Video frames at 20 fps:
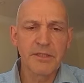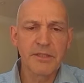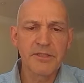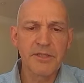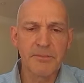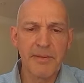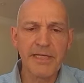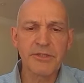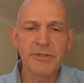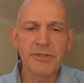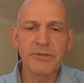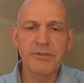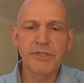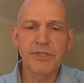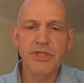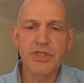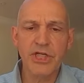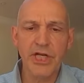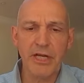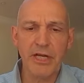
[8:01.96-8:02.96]
tomatoes,
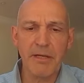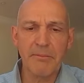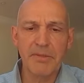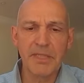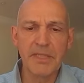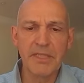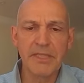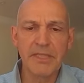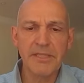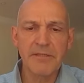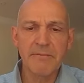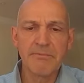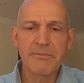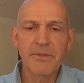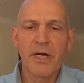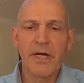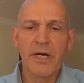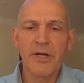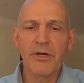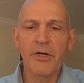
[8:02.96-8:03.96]
and chickpeas
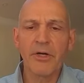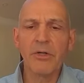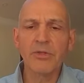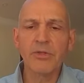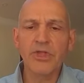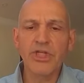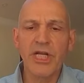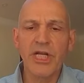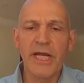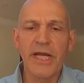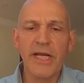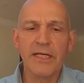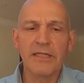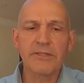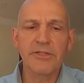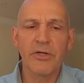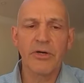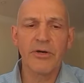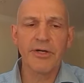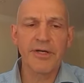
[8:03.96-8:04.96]
are all checked
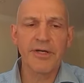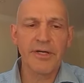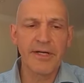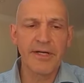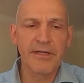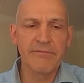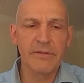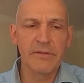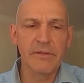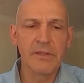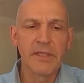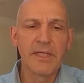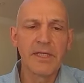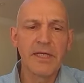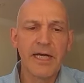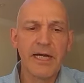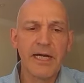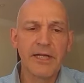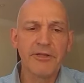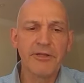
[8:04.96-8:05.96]
on arrival
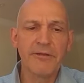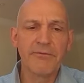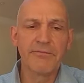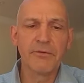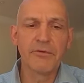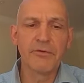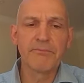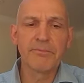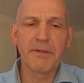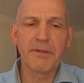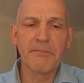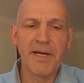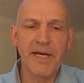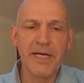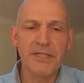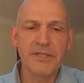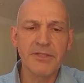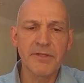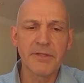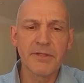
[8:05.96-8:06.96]
at the food
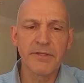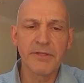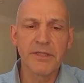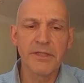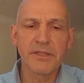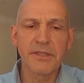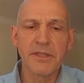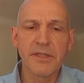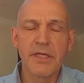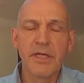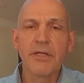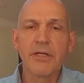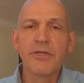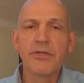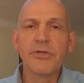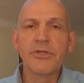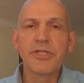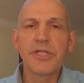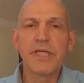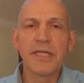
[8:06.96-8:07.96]
preparatory unit
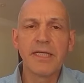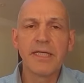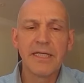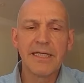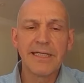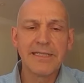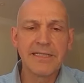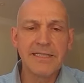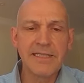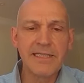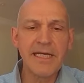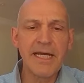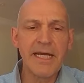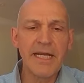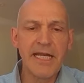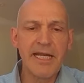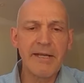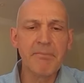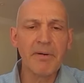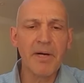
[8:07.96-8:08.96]
using
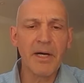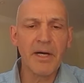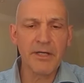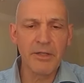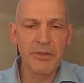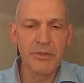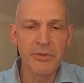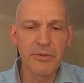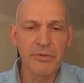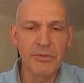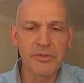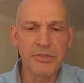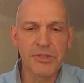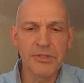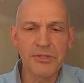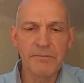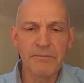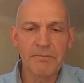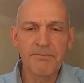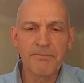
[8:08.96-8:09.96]
DNA barcodes,
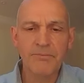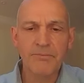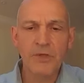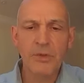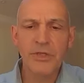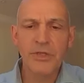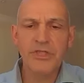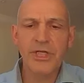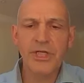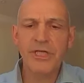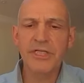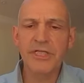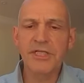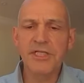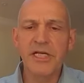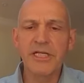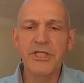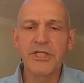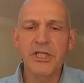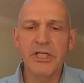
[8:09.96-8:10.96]
which are
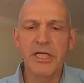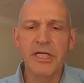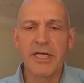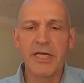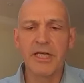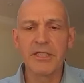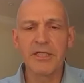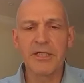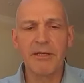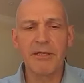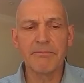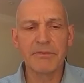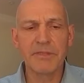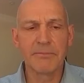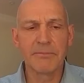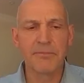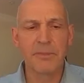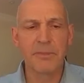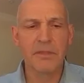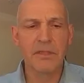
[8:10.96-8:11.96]
essentially
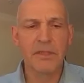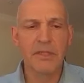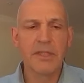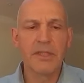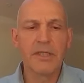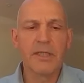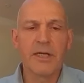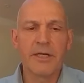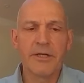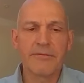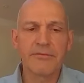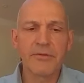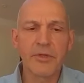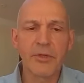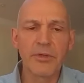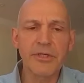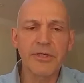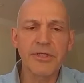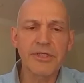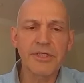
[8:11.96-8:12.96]
incorruptible, and of
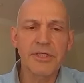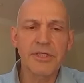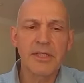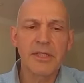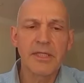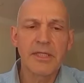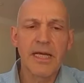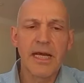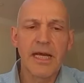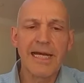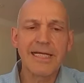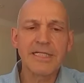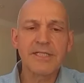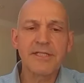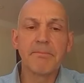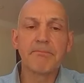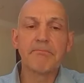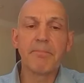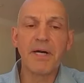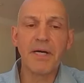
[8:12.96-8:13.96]
course, as
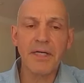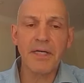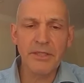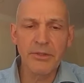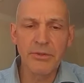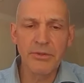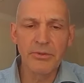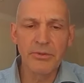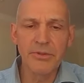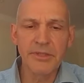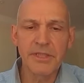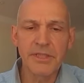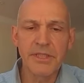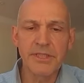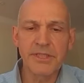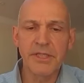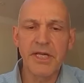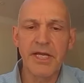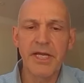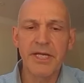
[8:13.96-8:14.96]
the barcode is
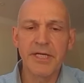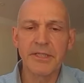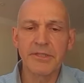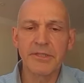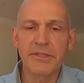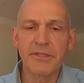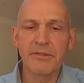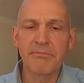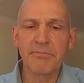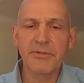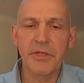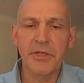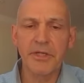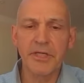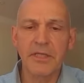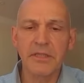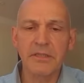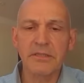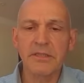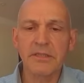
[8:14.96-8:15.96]
inherent to the
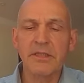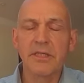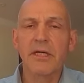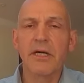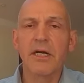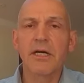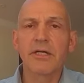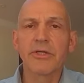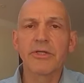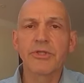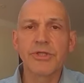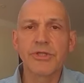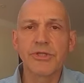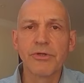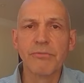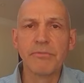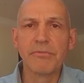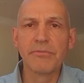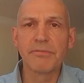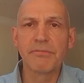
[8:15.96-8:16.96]
product, are
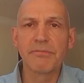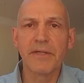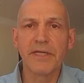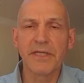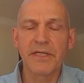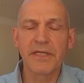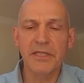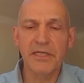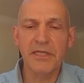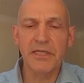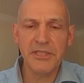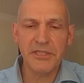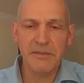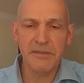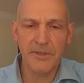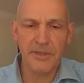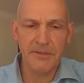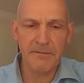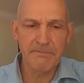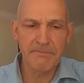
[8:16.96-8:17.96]
consumed by the
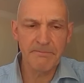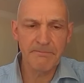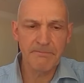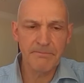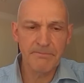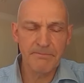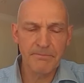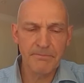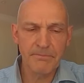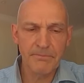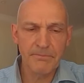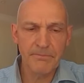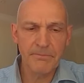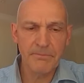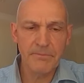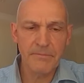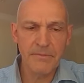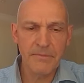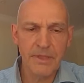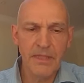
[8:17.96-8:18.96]
customer.
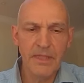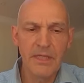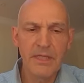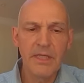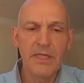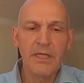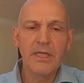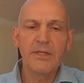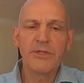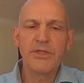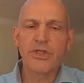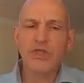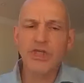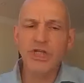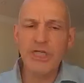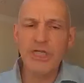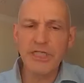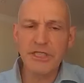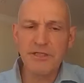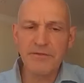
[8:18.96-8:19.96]
The
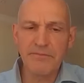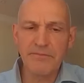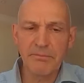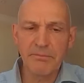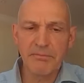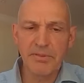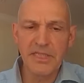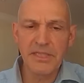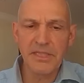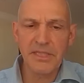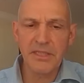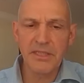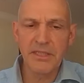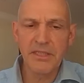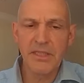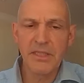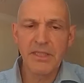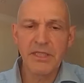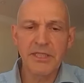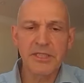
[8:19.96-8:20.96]
cheese for the pizza
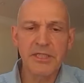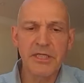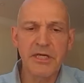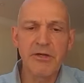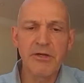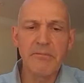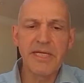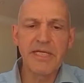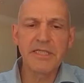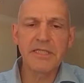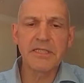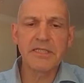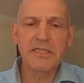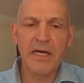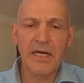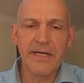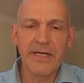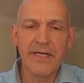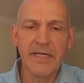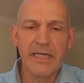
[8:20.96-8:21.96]
is now made
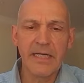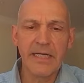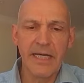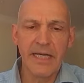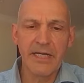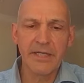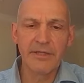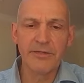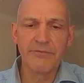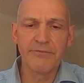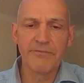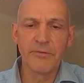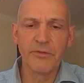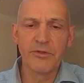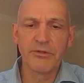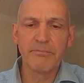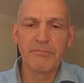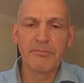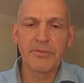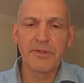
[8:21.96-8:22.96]
entirely at the
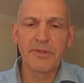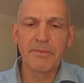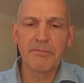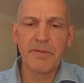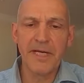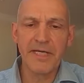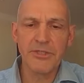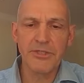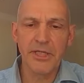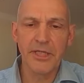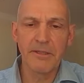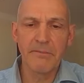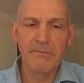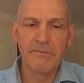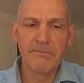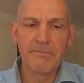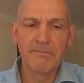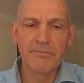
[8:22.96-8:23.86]
food preparatory.